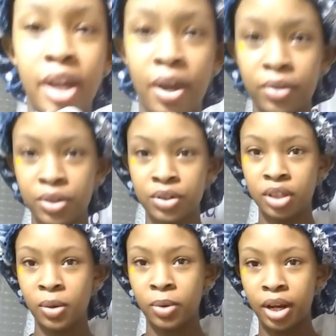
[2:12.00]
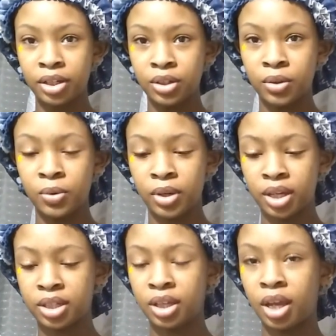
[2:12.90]
now usually what I do
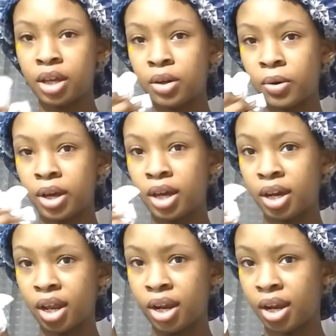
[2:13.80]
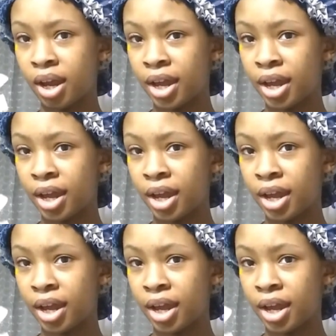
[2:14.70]
is I go ahead and